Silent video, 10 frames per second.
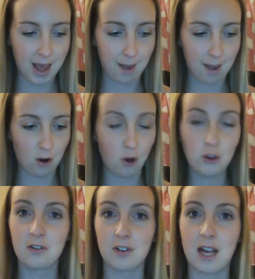And
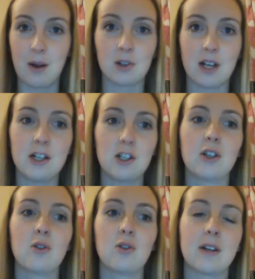on the flight, I was
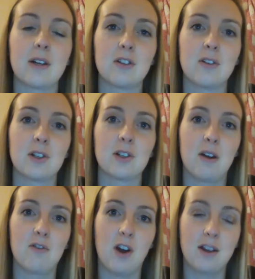actually going down to visit
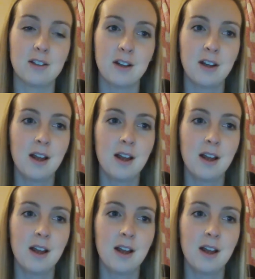my friend,